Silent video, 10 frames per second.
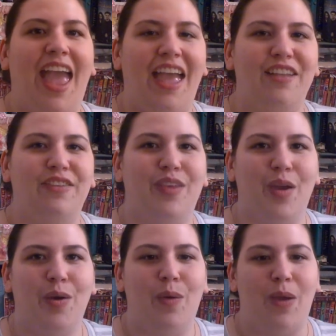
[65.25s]
And
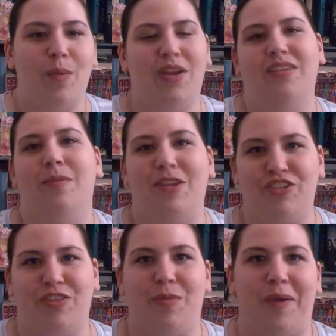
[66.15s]
so I wanted to
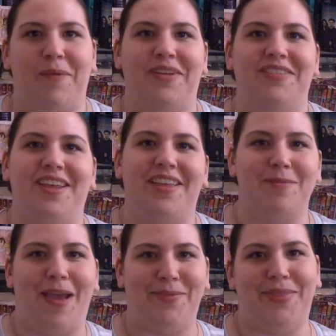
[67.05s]
mention them. I wanted to get
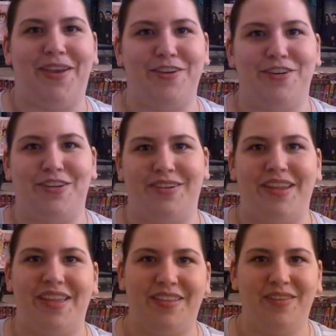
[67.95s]
them out there, and
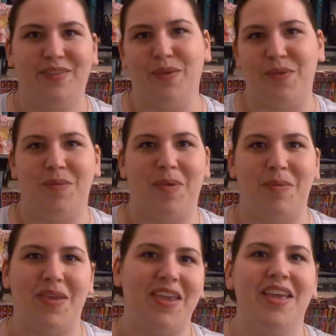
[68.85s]
so that
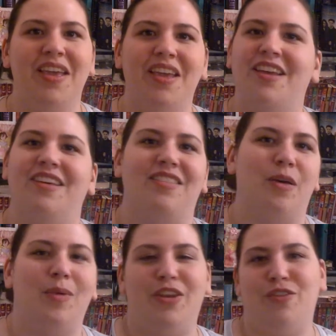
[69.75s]
maybe
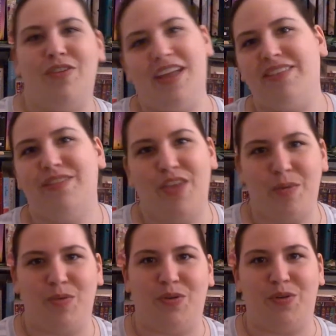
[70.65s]
there'll be new fans of
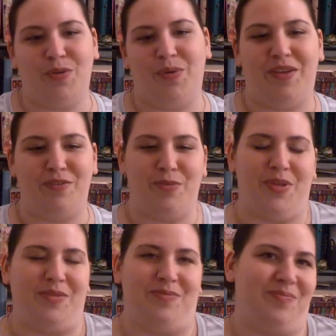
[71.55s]
them or whatever.
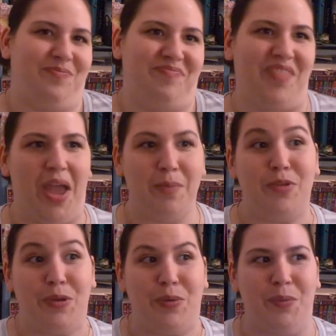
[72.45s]
But I'm
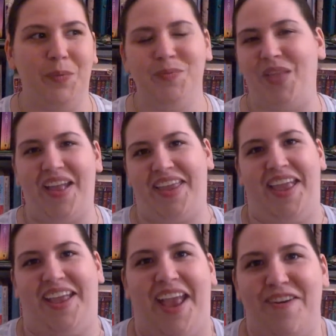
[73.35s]
new. I
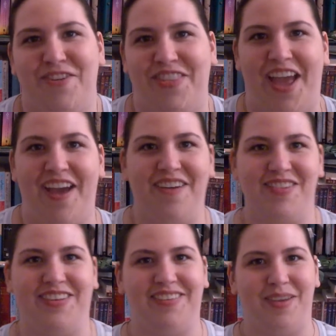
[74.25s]
can't count on that,
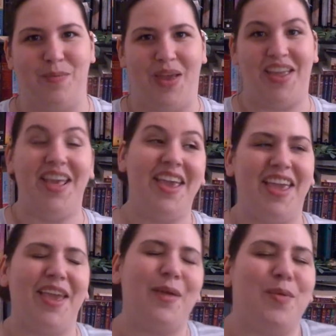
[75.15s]
obviously, but
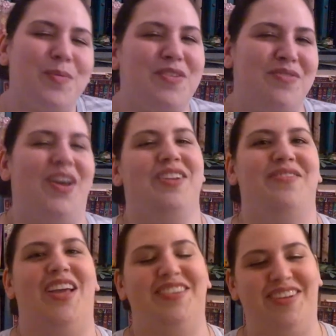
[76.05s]
it would be fun if
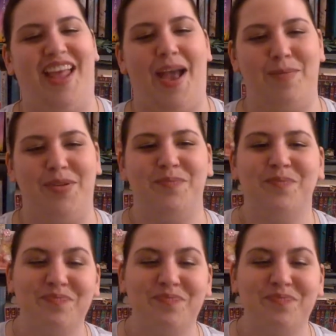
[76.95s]
that did happen.